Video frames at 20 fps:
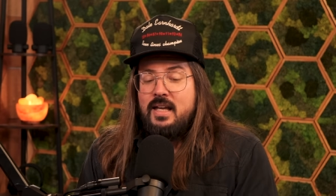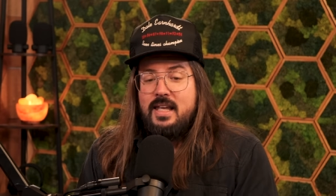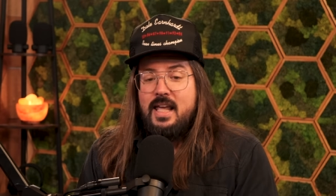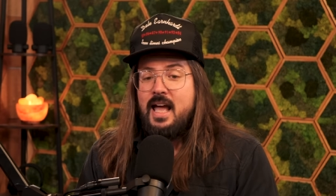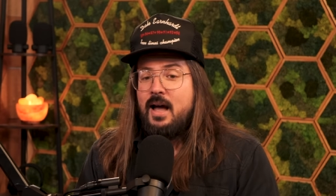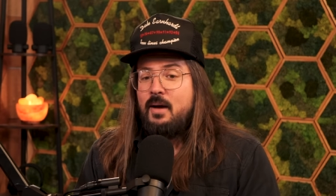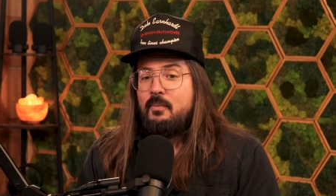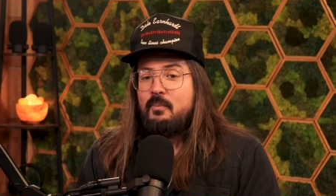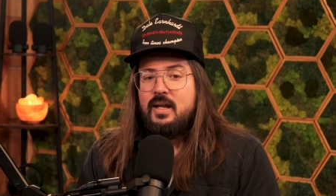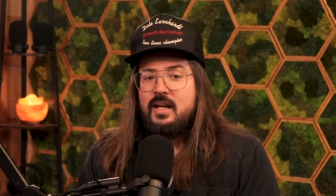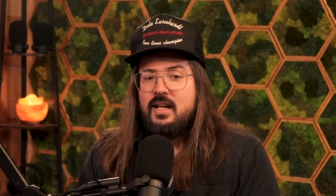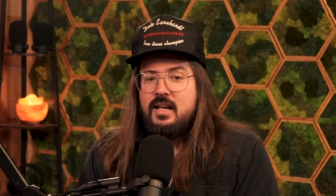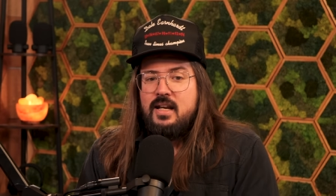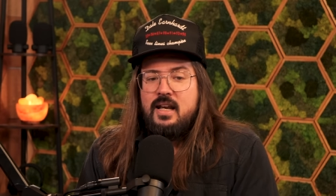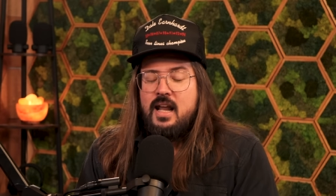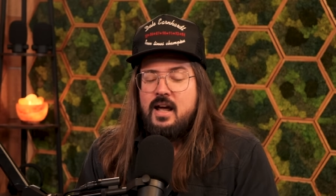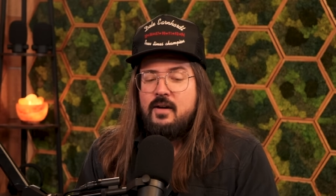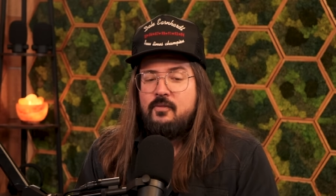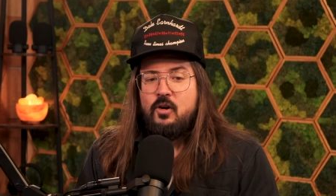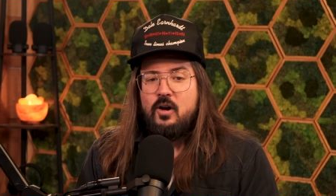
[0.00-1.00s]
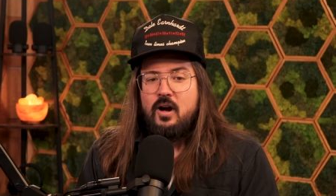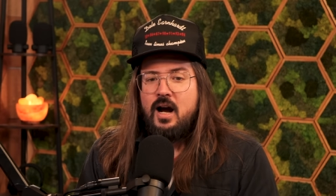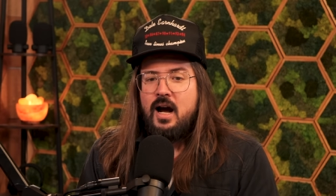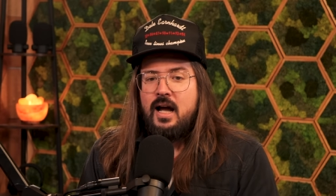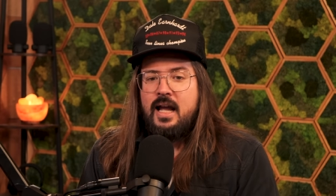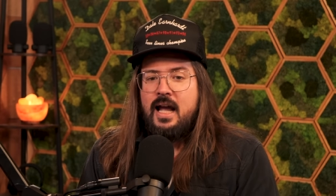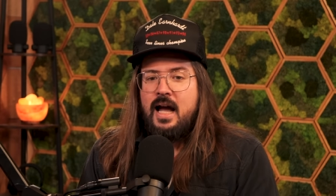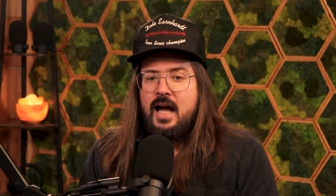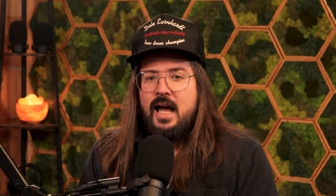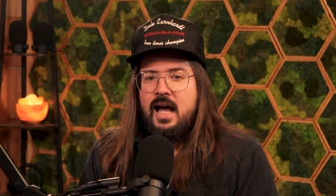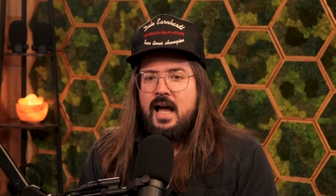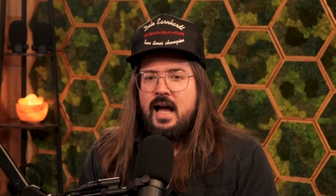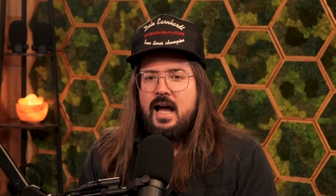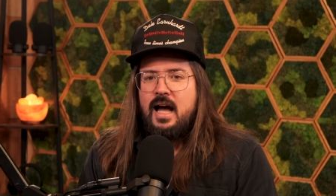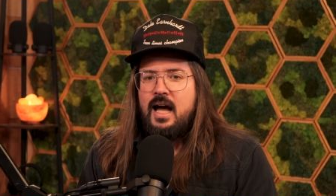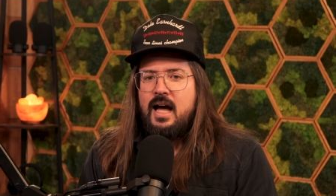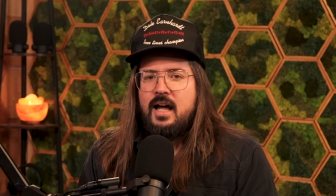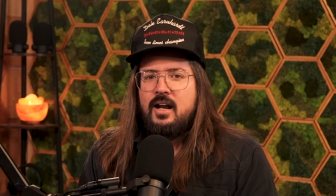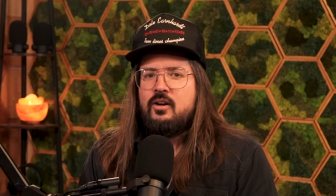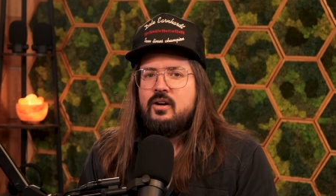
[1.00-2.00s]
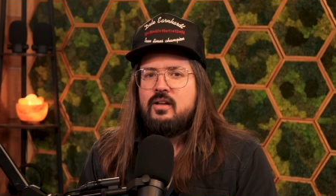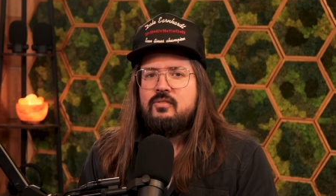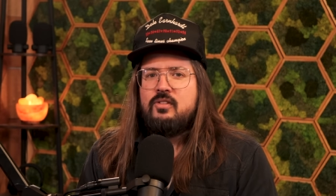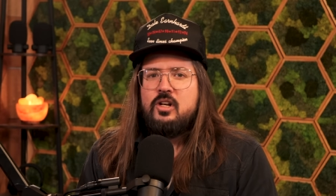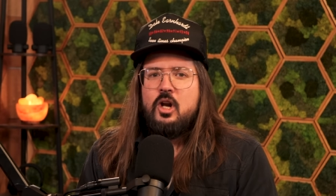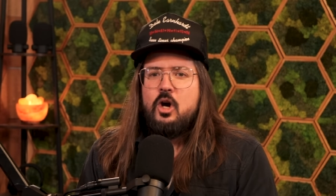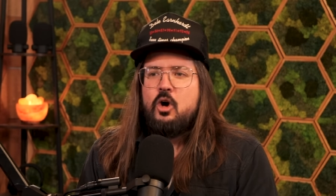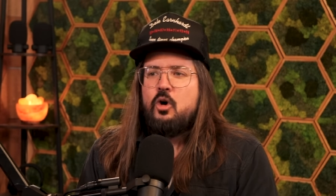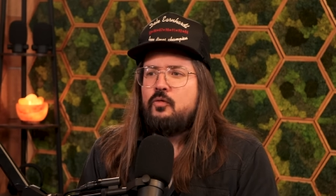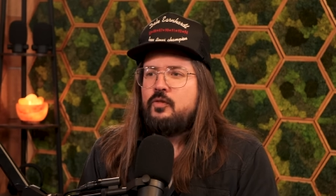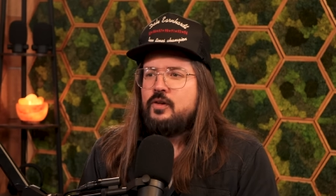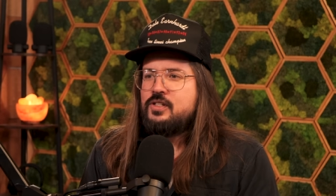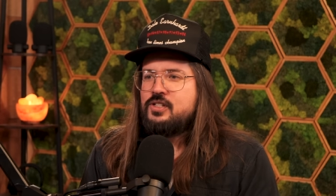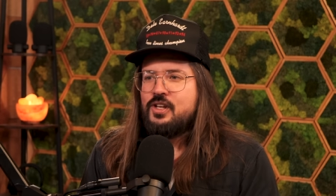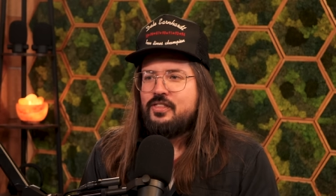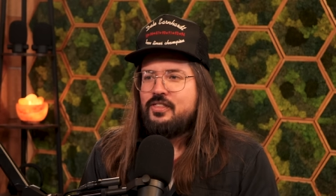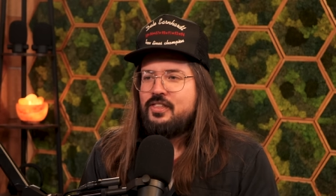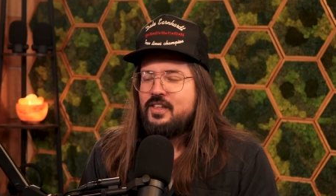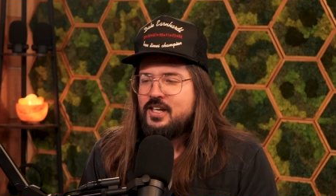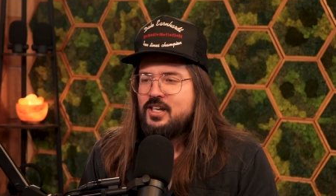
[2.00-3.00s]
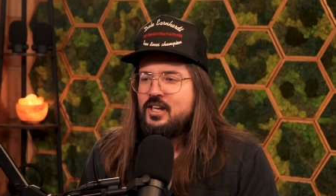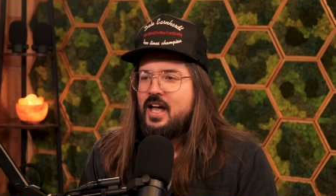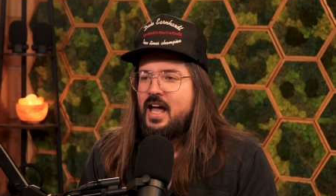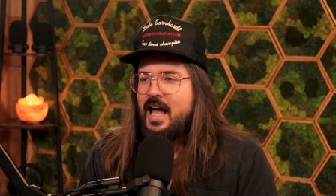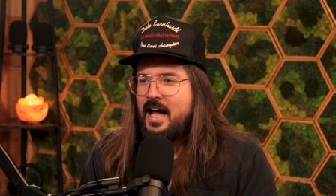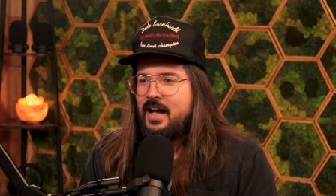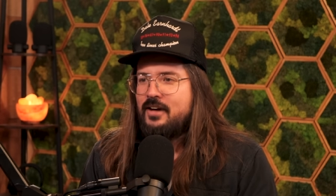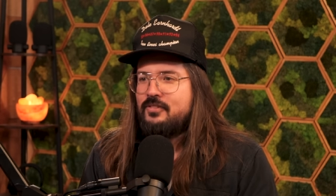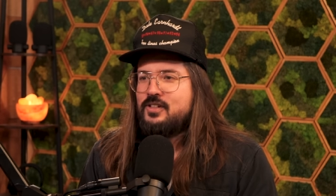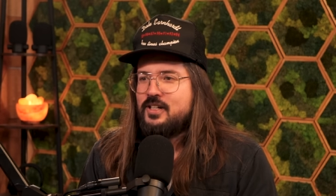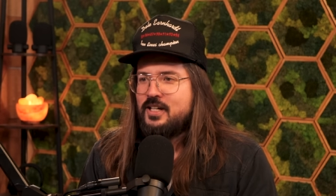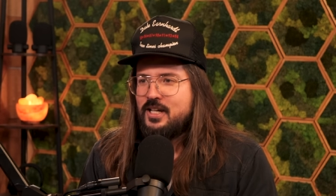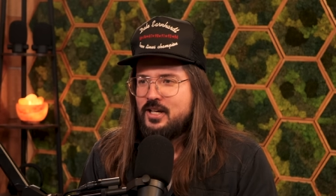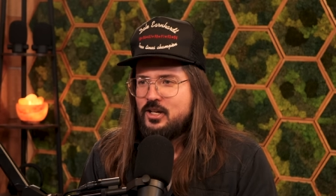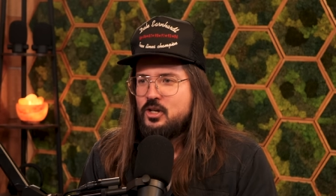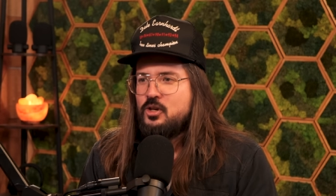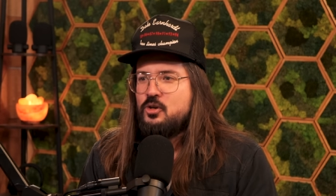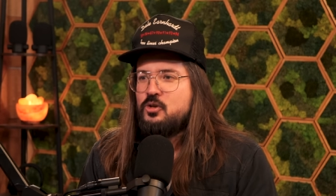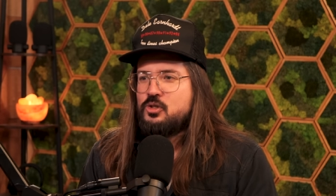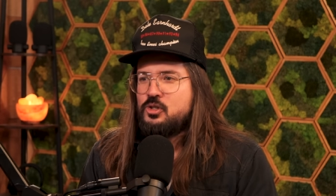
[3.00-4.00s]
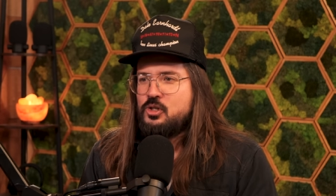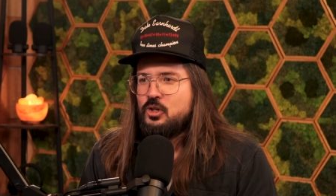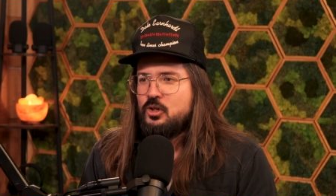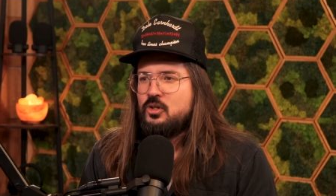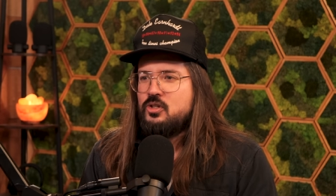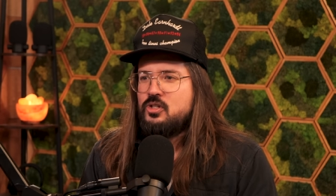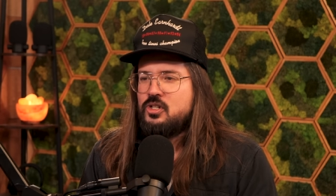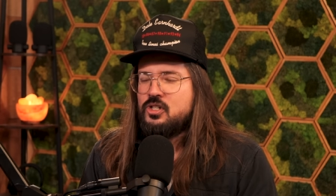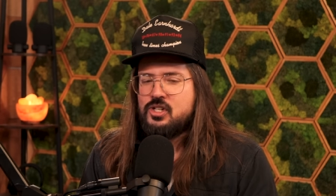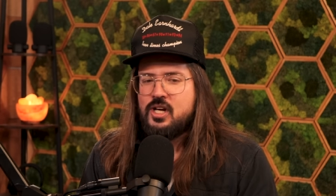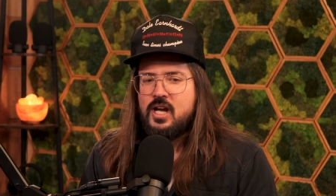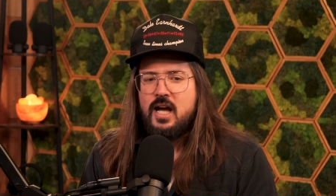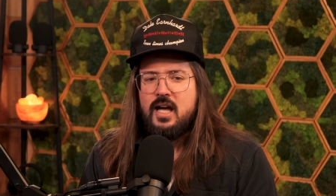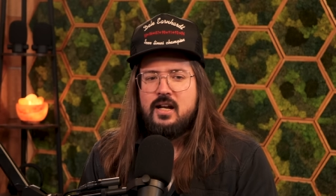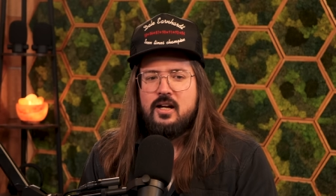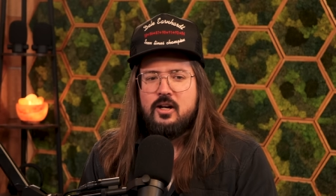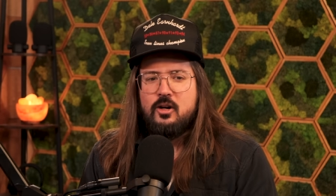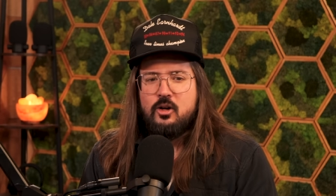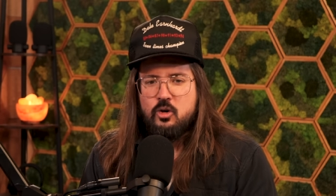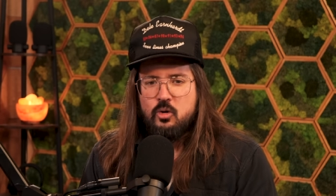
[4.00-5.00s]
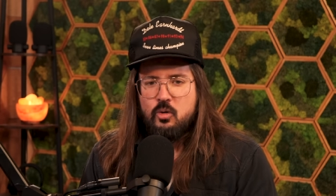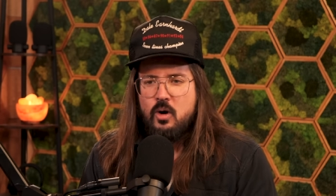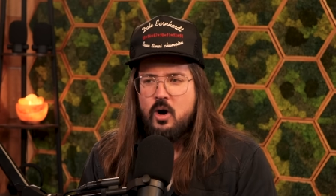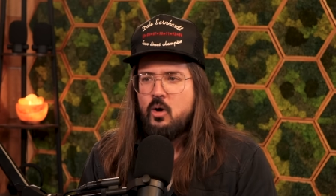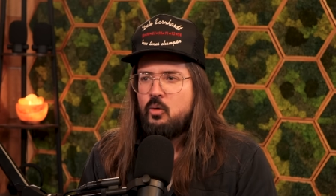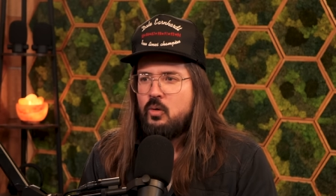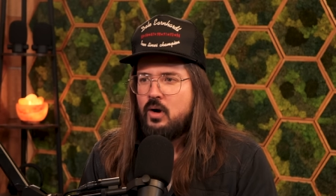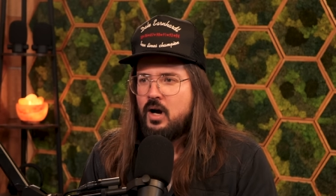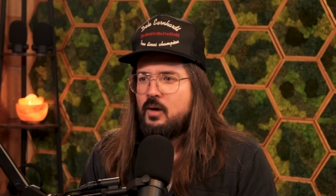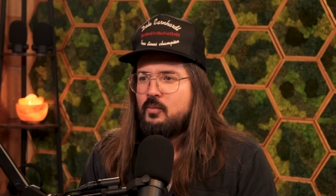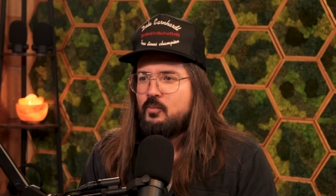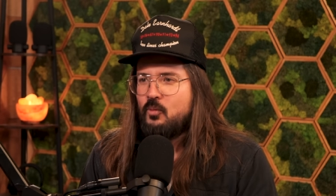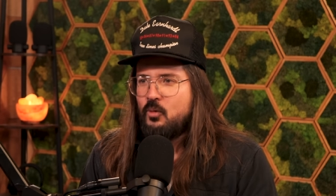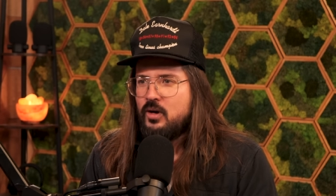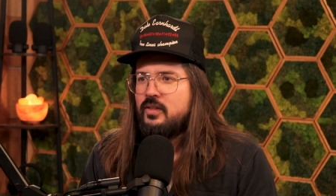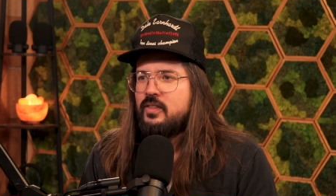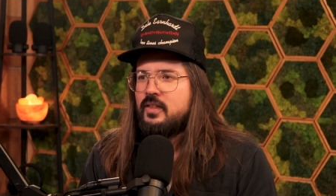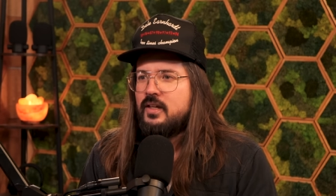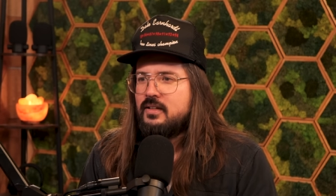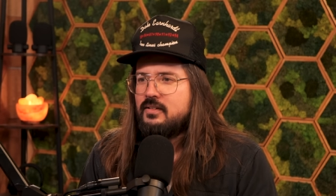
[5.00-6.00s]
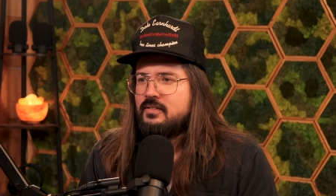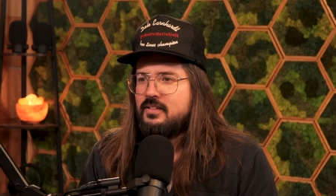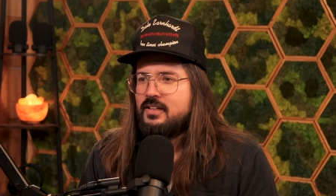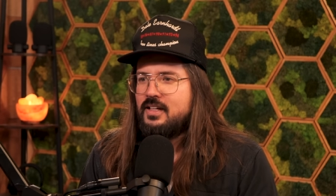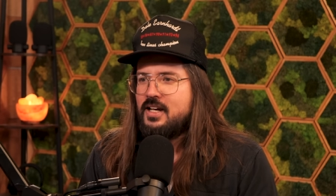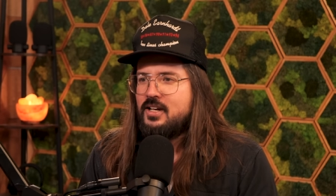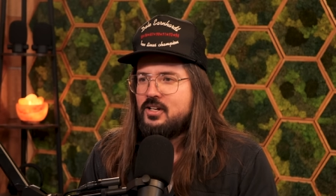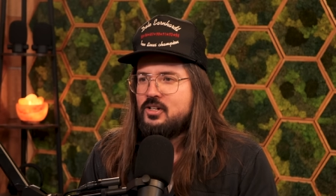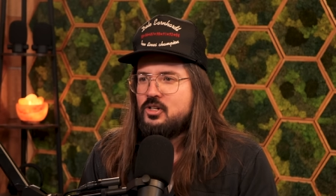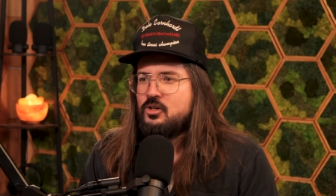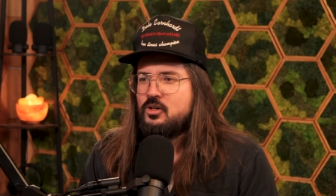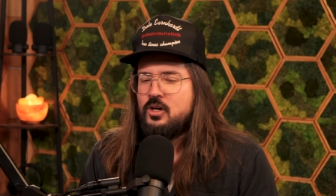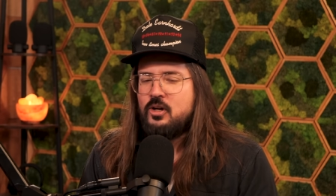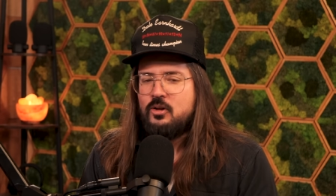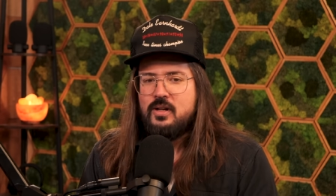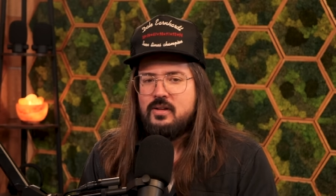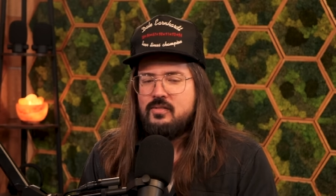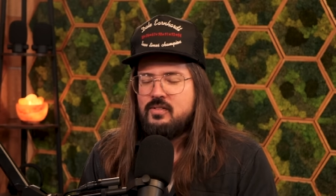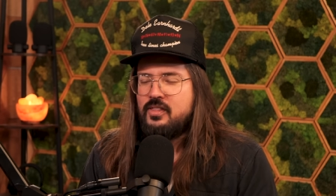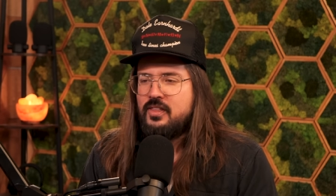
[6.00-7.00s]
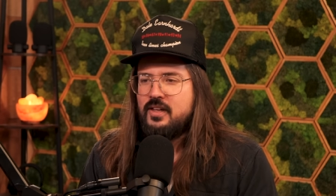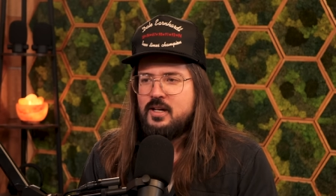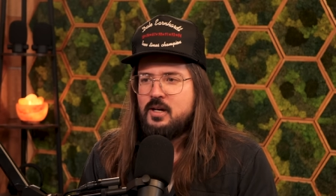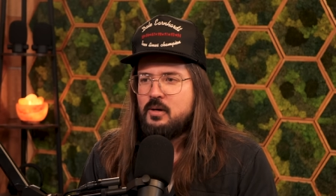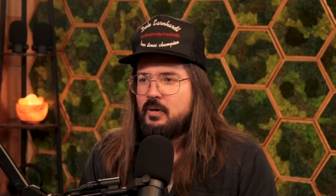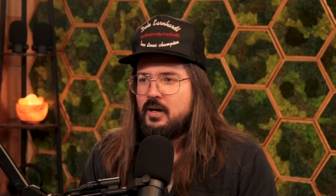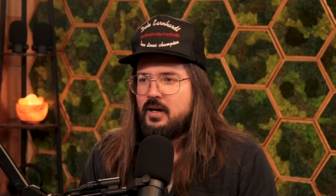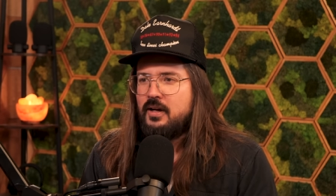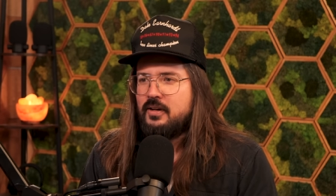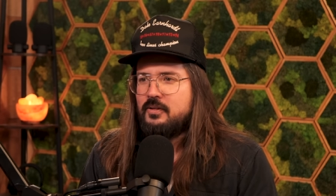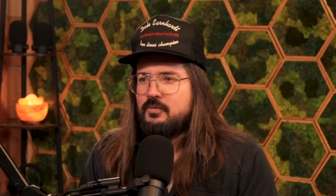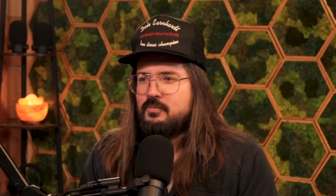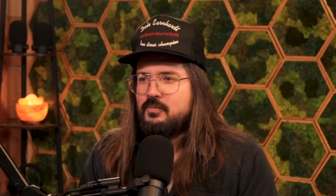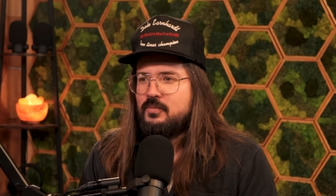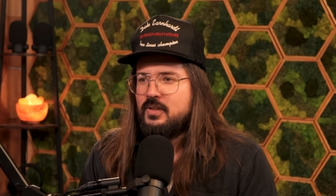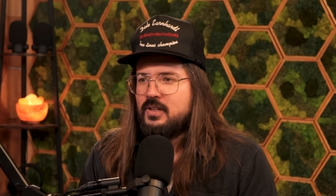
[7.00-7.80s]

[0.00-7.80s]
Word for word: Yeah, I mean, it never, like, I don't even know if it's a thing you have to get used to. You just kind of grow up with it, and you don't even think about it.